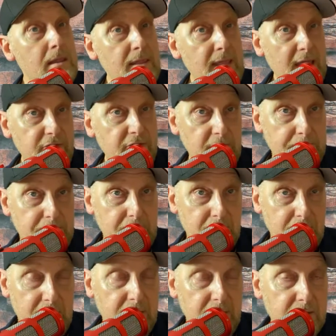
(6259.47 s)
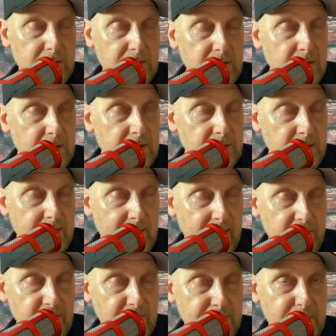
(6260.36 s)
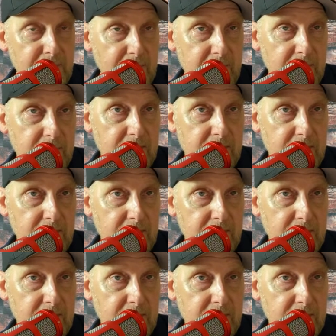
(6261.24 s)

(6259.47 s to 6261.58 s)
That's a point. That's a point.